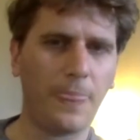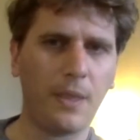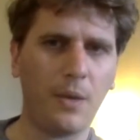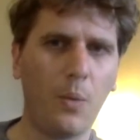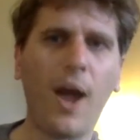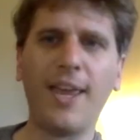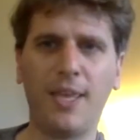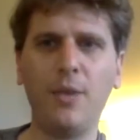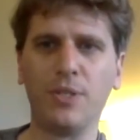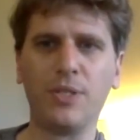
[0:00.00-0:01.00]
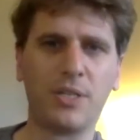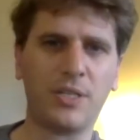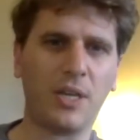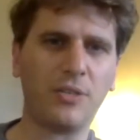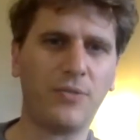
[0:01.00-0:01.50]
why he was
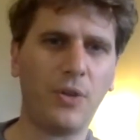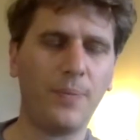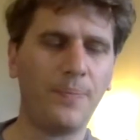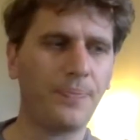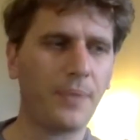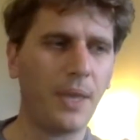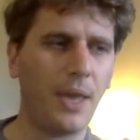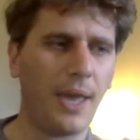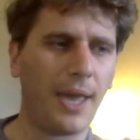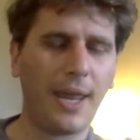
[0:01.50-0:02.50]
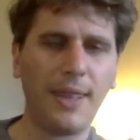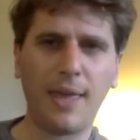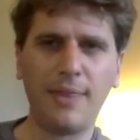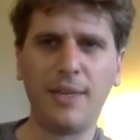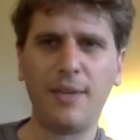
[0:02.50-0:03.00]
successful. And I,
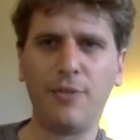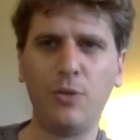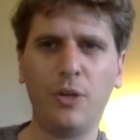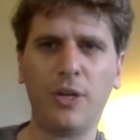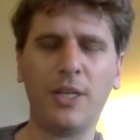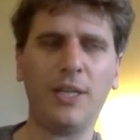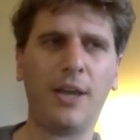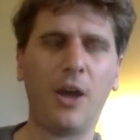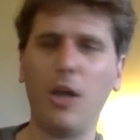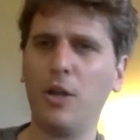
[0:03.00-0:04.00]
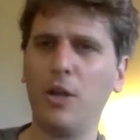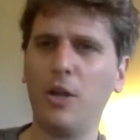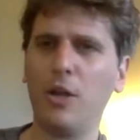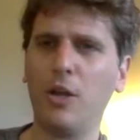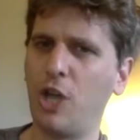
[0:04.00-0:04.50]
I think if you look at like
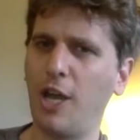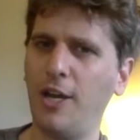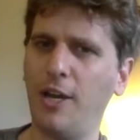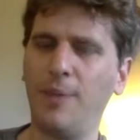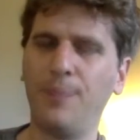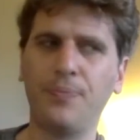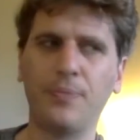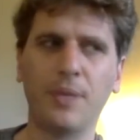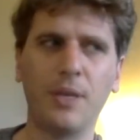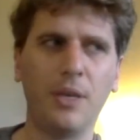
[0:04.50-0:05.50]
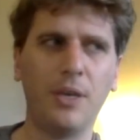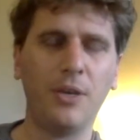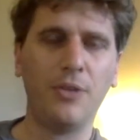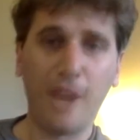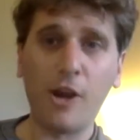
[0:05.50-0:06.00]
oligarchs in China,
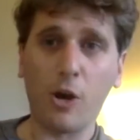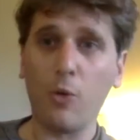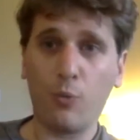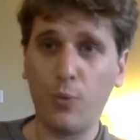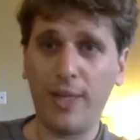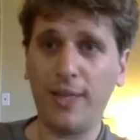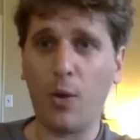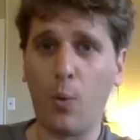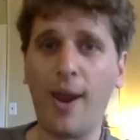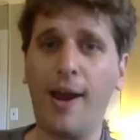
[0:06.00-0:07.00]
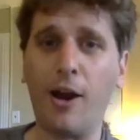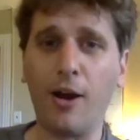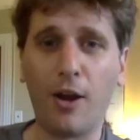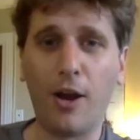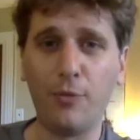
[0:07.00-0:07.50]
they're really
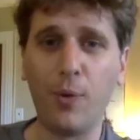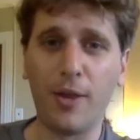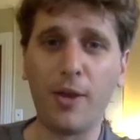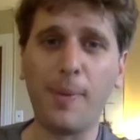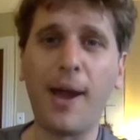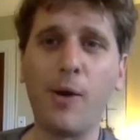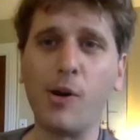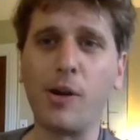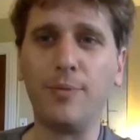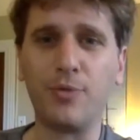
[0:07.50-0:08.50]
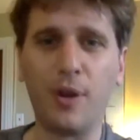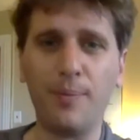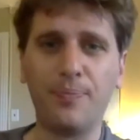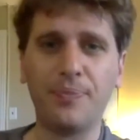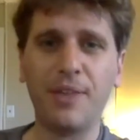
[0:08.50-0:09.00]
aware of where their power comes from.
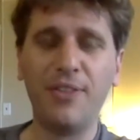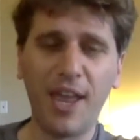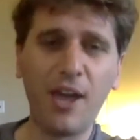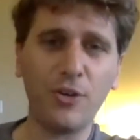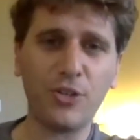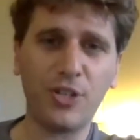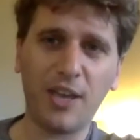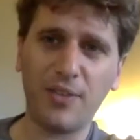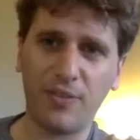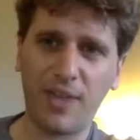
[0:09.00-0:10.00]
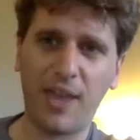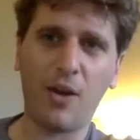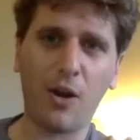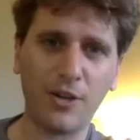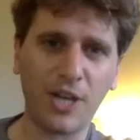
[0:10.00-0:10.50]
They understand that they
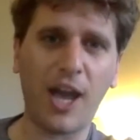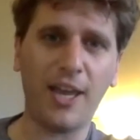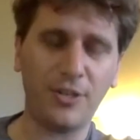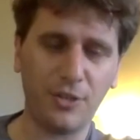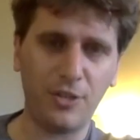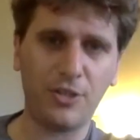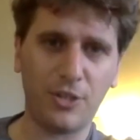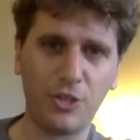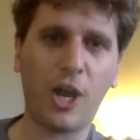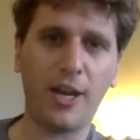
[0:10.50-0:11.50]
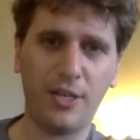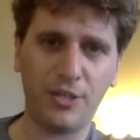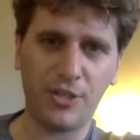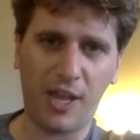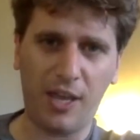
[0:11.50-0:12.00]
are tied to, to the
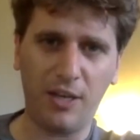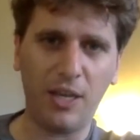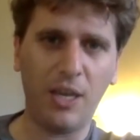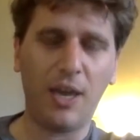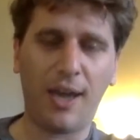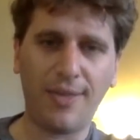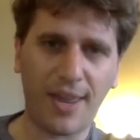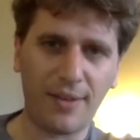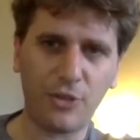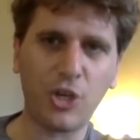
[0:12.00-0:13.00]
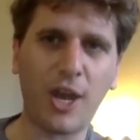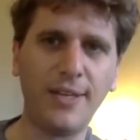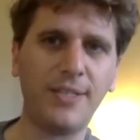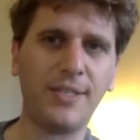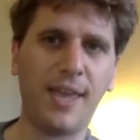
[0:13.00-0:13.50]
Chinese state, and that if the
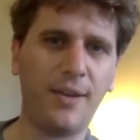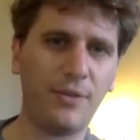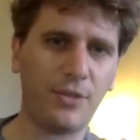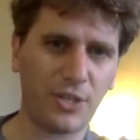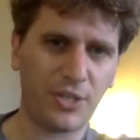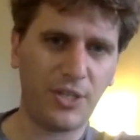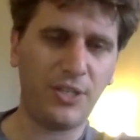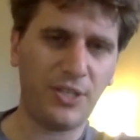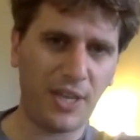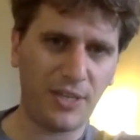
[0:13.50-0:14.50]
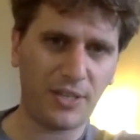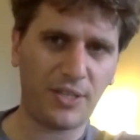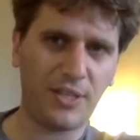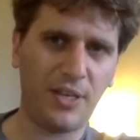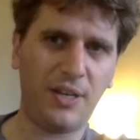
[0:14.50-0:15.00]
Chinese state succeeds, they
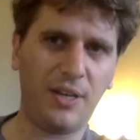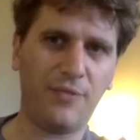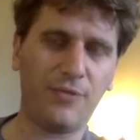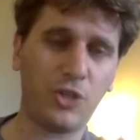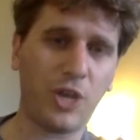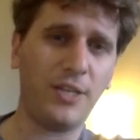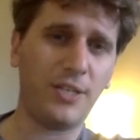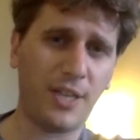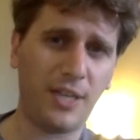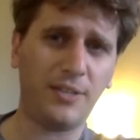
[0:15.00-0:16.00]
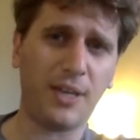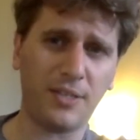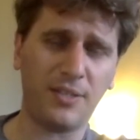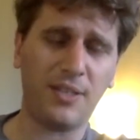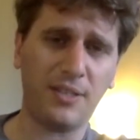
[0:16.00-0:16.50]
succeed. And if the Chinese state
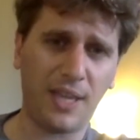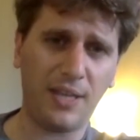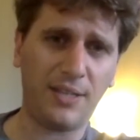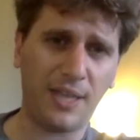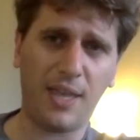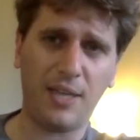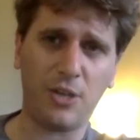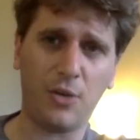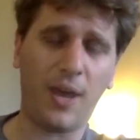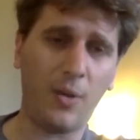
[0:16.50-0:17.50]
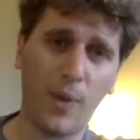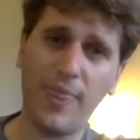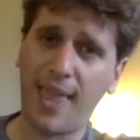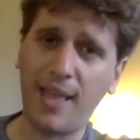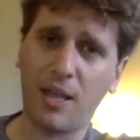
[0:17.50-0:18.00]
doesn't, that they then they don't. And
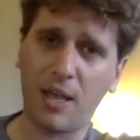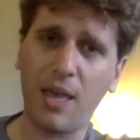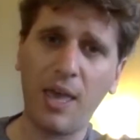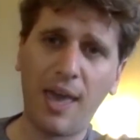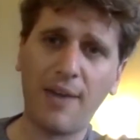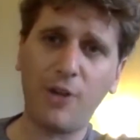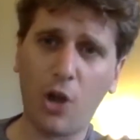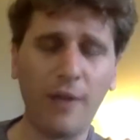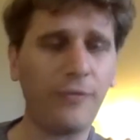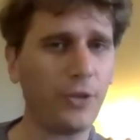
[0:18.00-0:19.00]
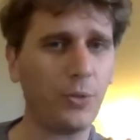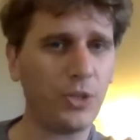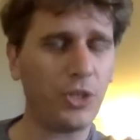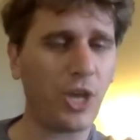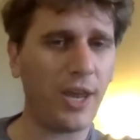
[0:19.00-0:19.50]
when they have a conflict
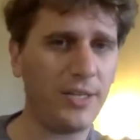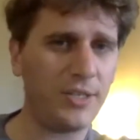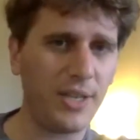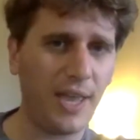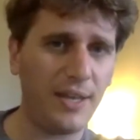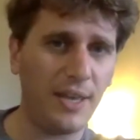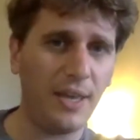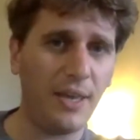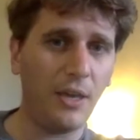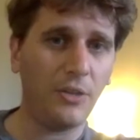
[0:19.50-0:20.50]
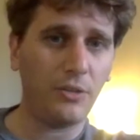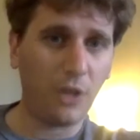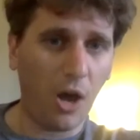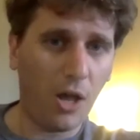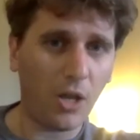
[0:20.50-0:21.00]
with the Chinese state,
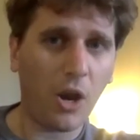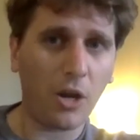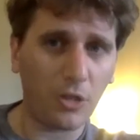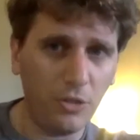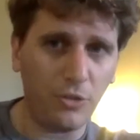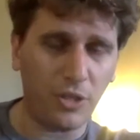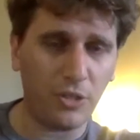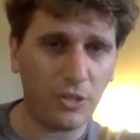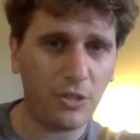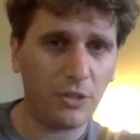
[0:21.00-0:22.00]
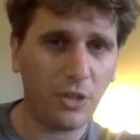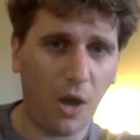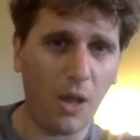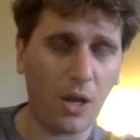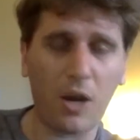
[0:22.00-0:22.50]
the oligarch loses. The
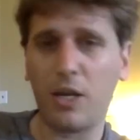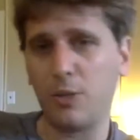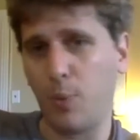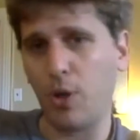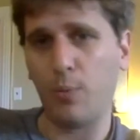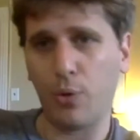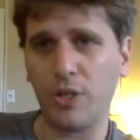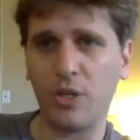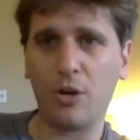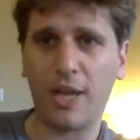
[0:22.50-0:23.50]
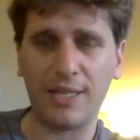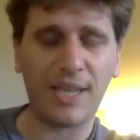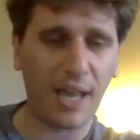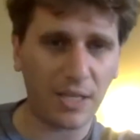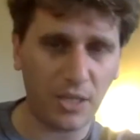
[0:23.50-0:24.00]
oligarch gets put in prison or gets
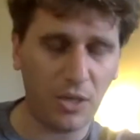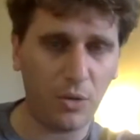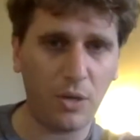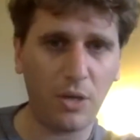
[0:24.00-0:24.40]
executed.